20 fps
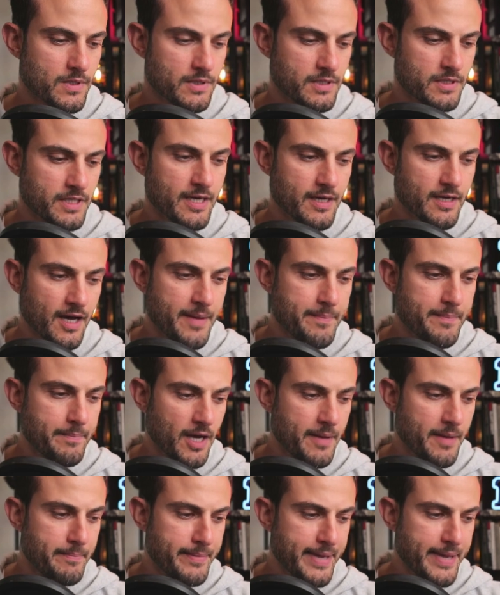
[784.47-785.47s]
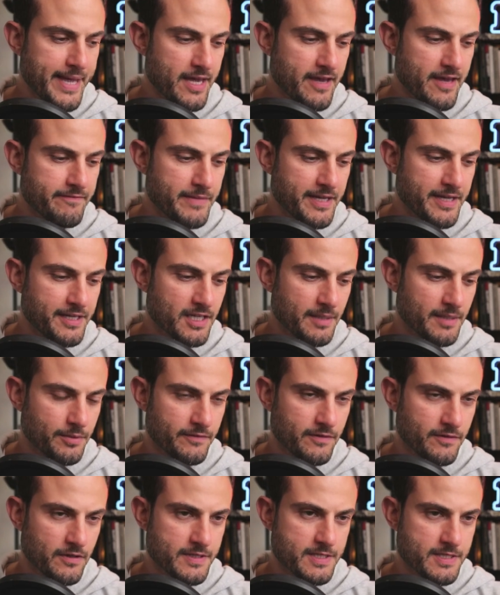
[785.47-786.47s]
yeah, I, I, may have made a couple
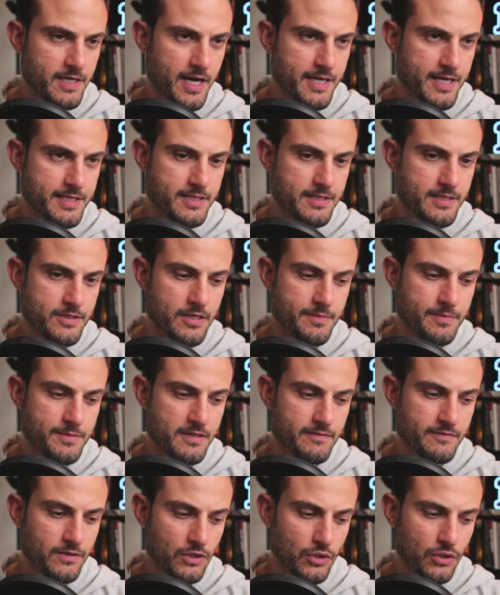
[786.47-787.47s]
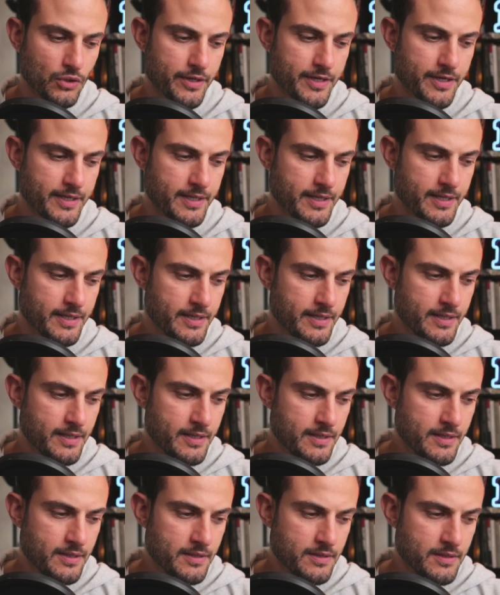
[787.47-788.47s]
of oversights in terms of the Valoi
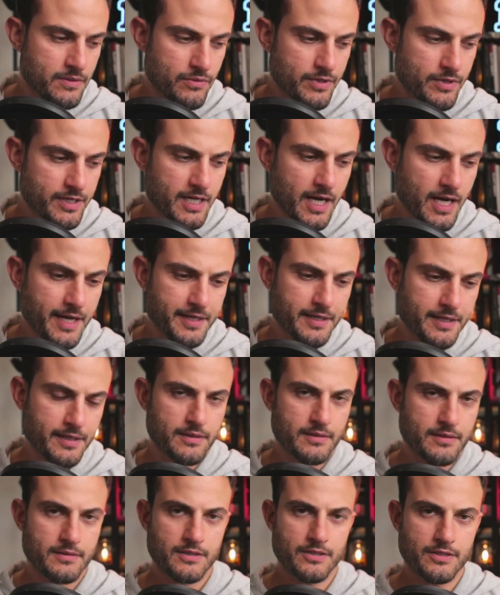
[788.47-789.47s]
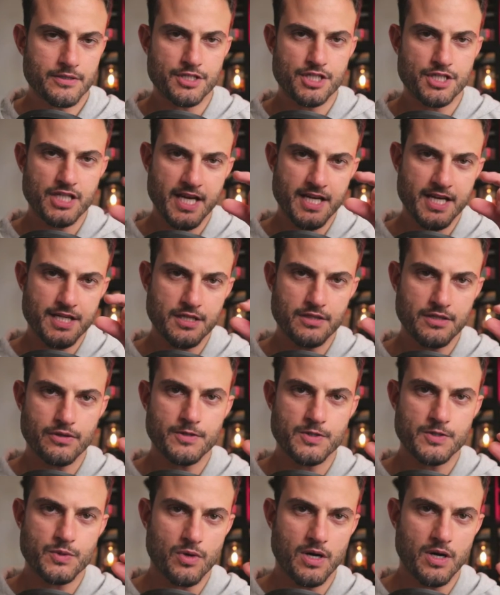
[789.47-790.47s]
regarding you know changing
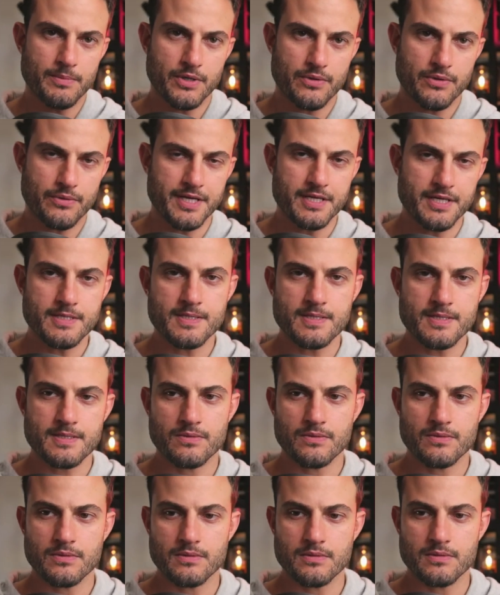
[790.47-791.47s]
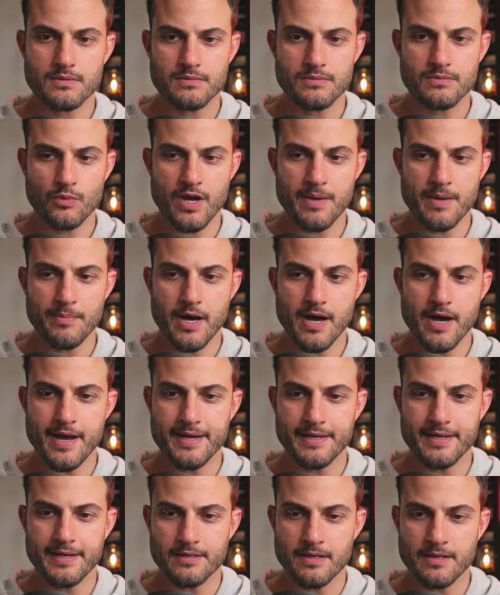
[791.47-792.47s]
those rubber rings,
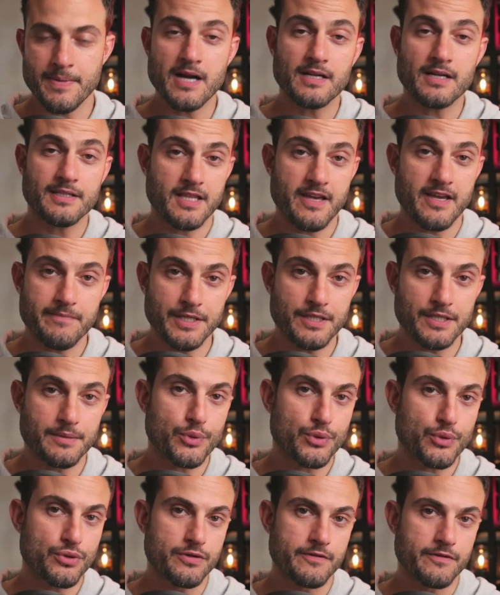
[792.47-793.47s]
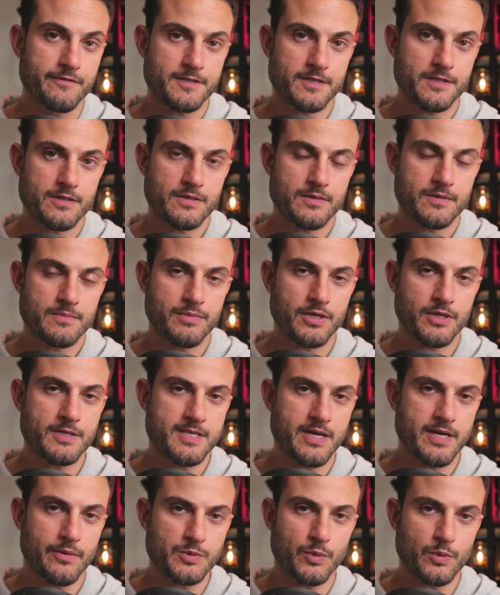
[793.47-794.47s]
whereby apparently they've been improved because
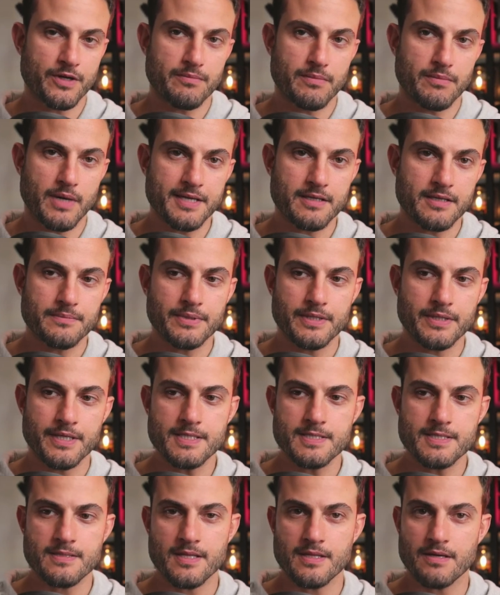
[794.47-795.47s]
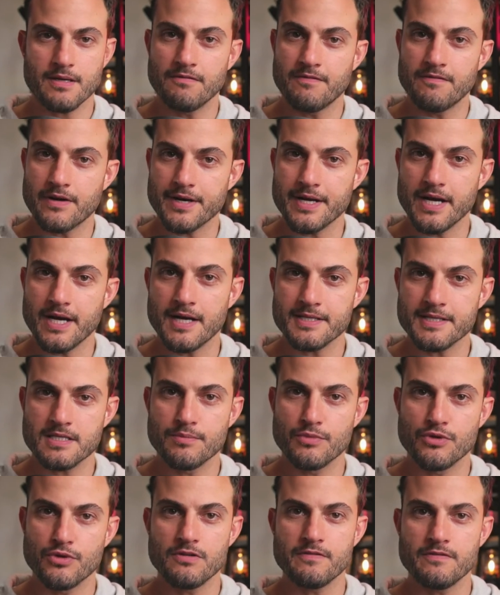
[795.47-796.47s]
that was one of my complaints that they were very hard to
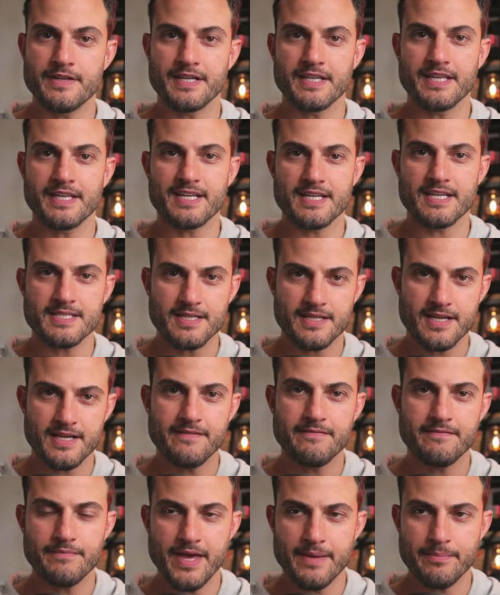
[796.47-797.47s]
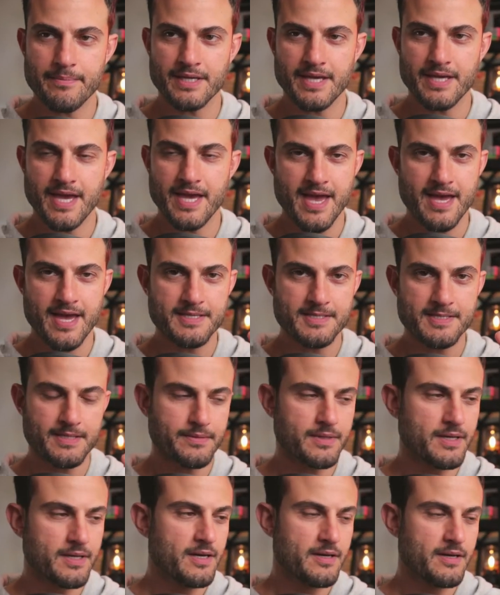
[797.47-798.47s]
move. And again, I said I have big hands and